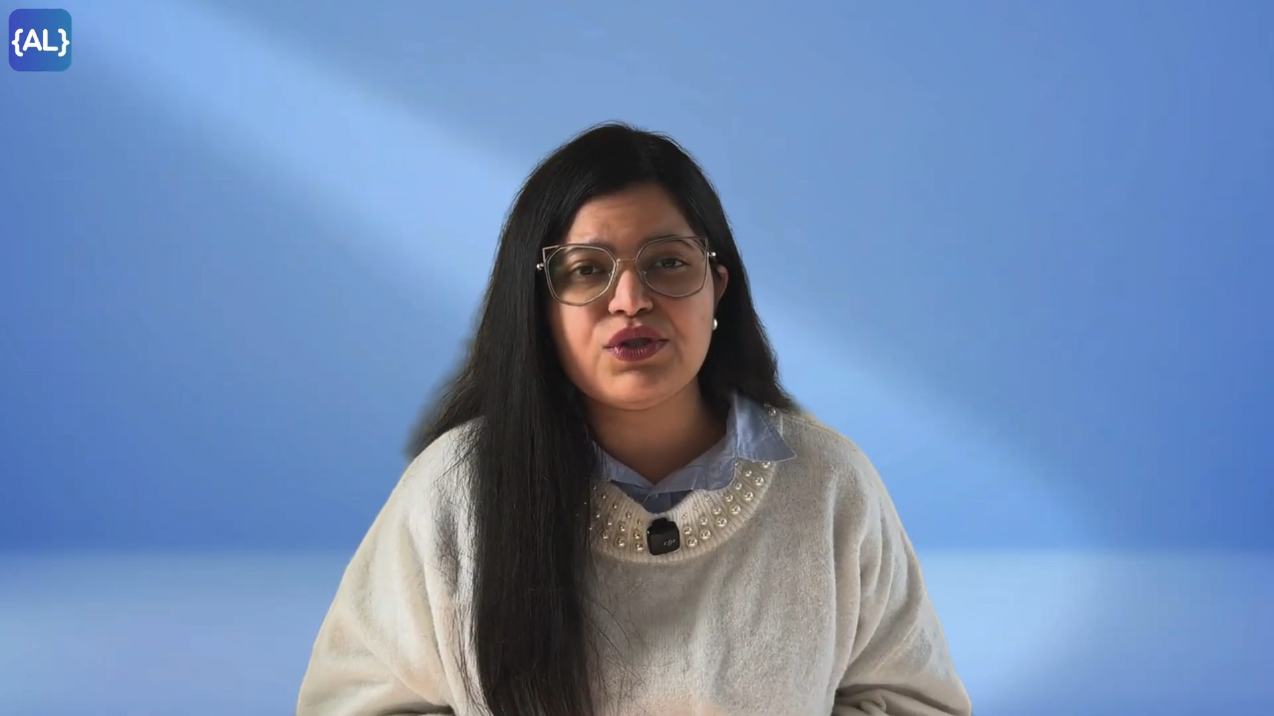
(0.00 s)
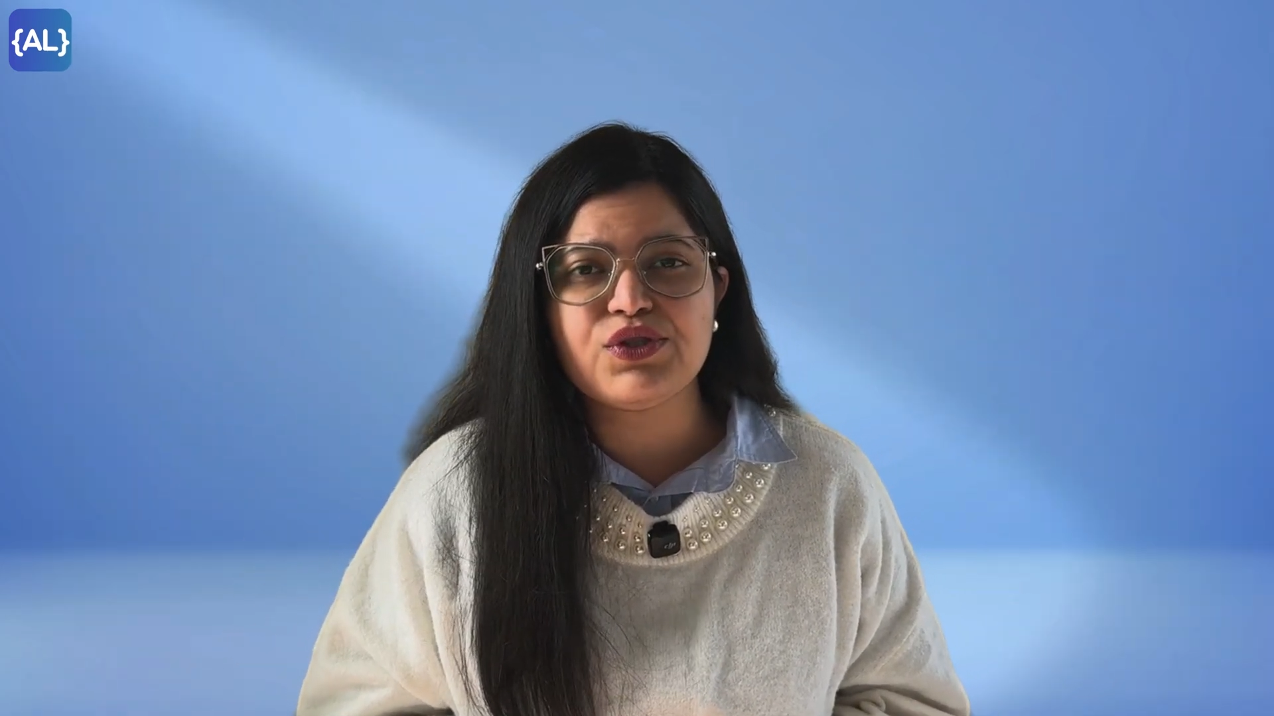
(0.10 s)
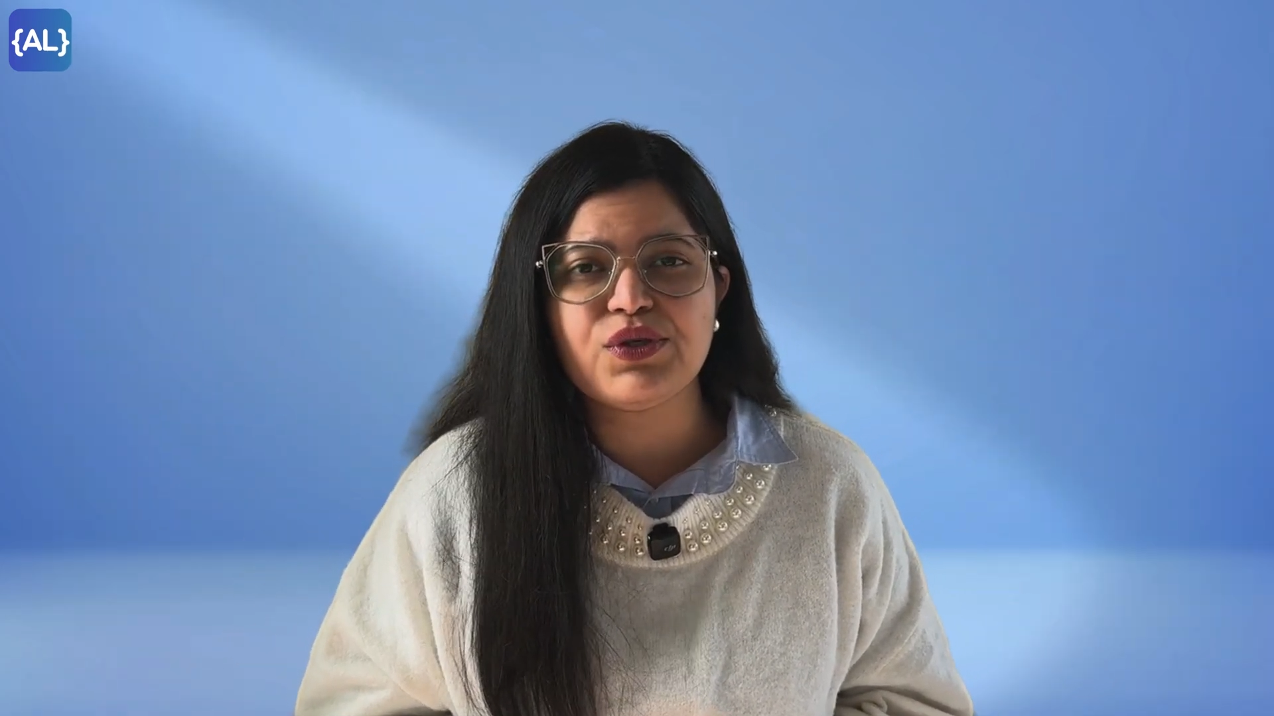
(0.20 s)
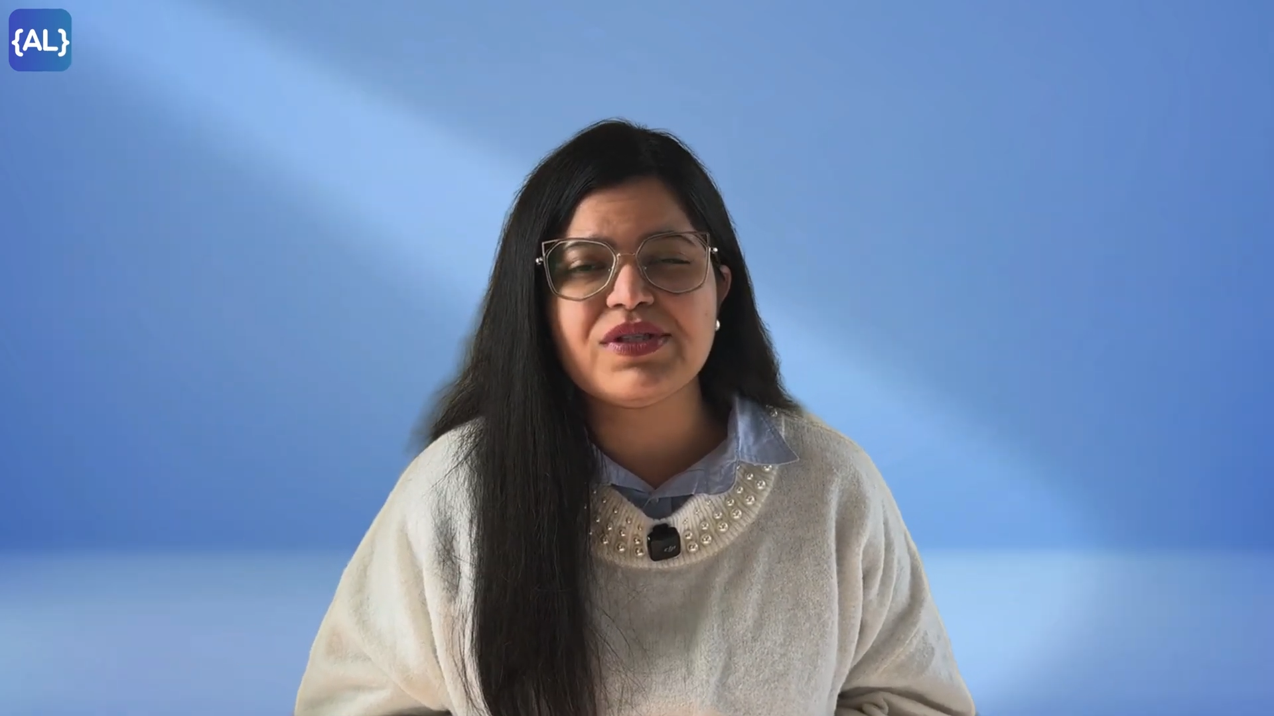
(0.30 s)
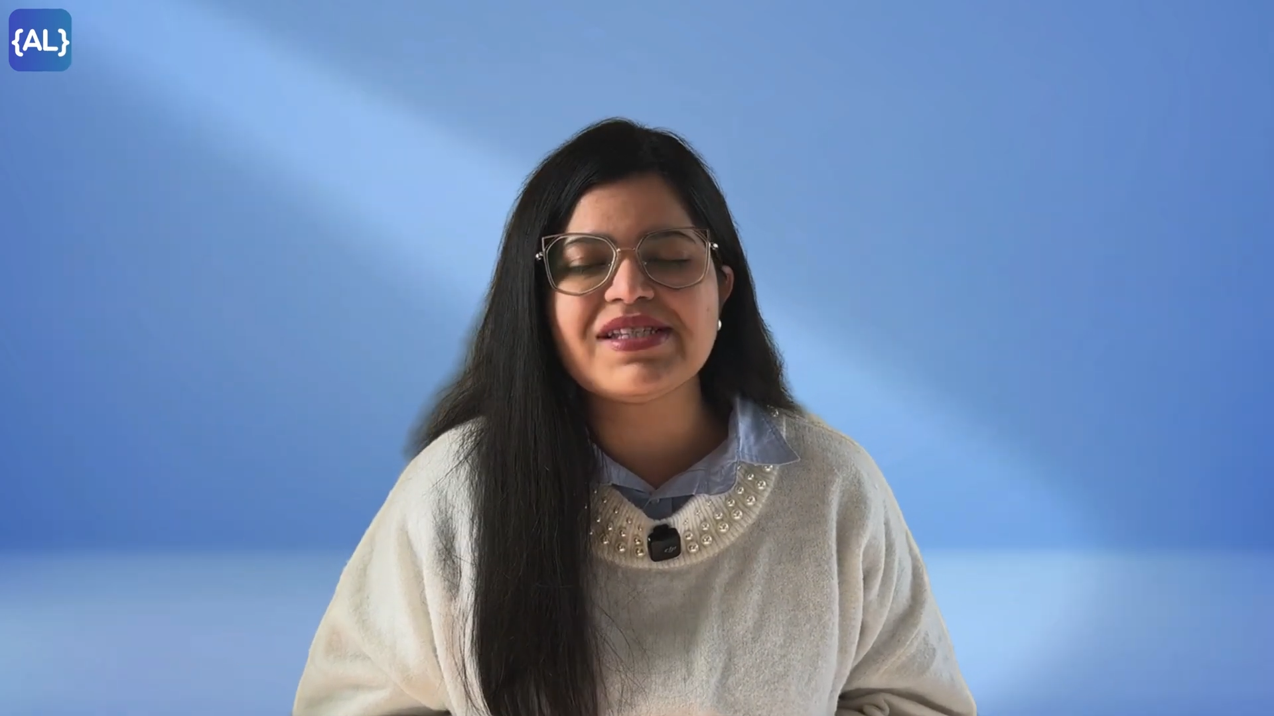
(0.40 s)

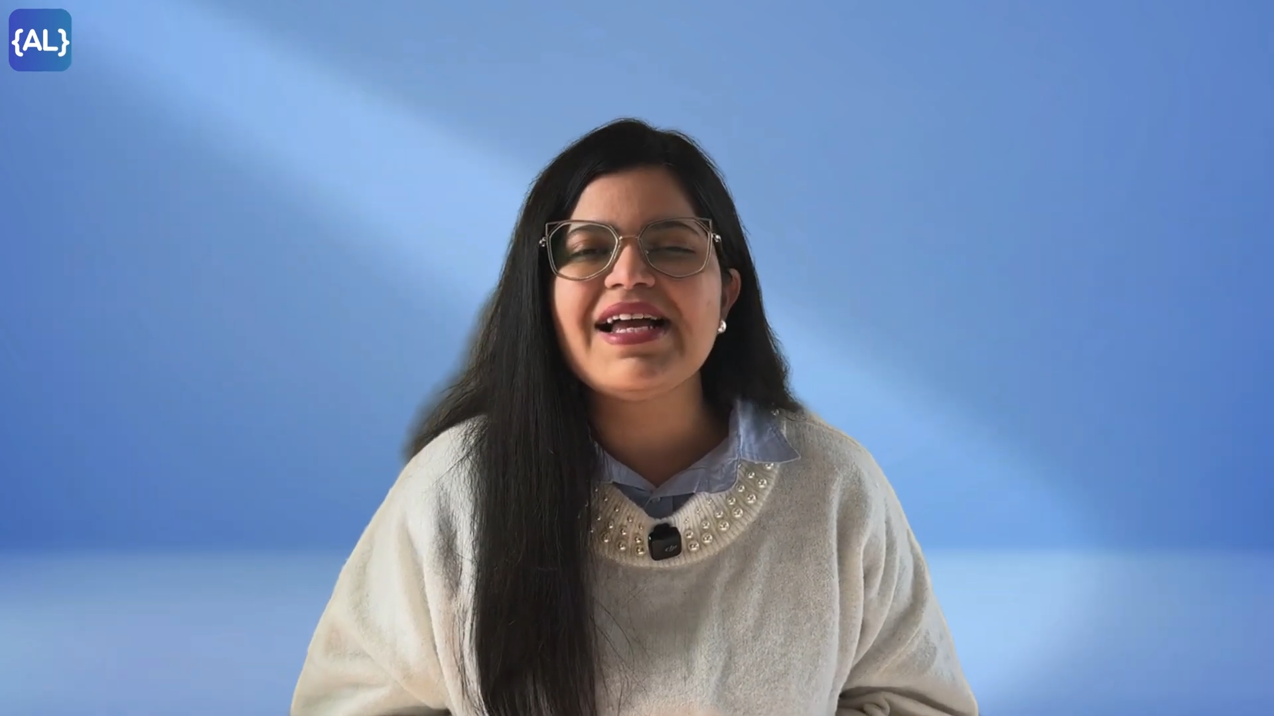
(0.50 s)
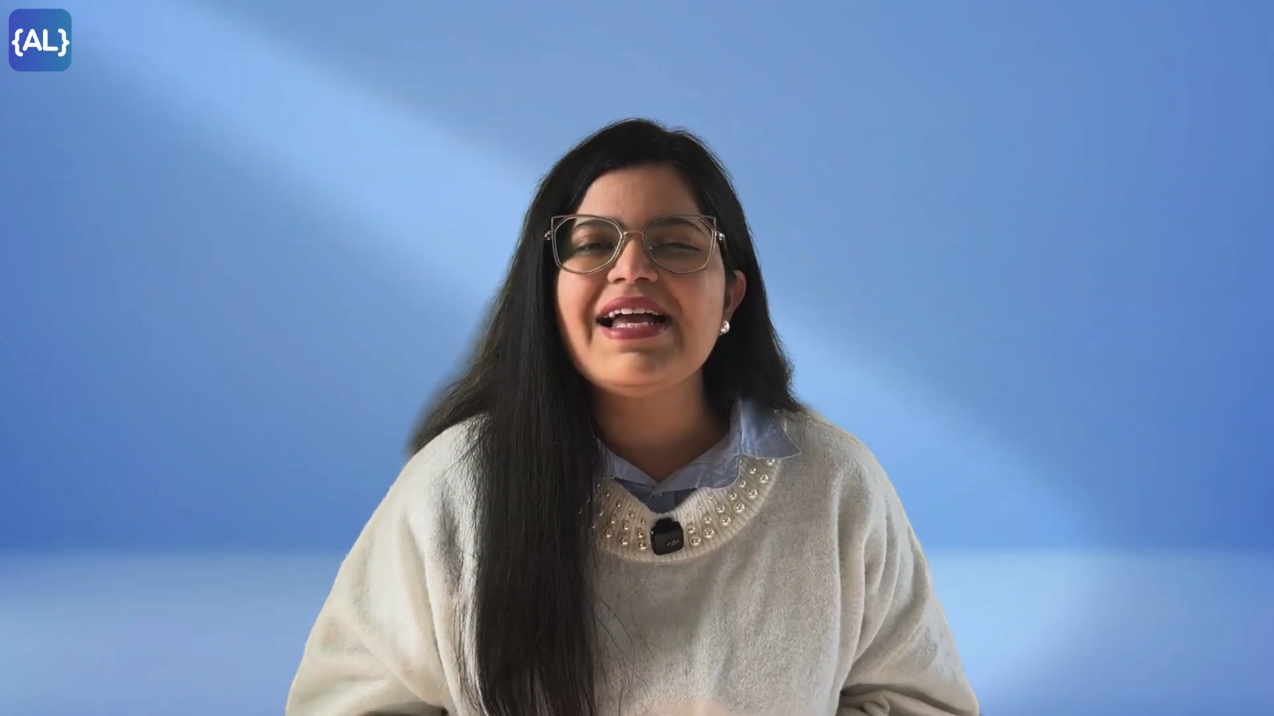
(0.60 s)
chores?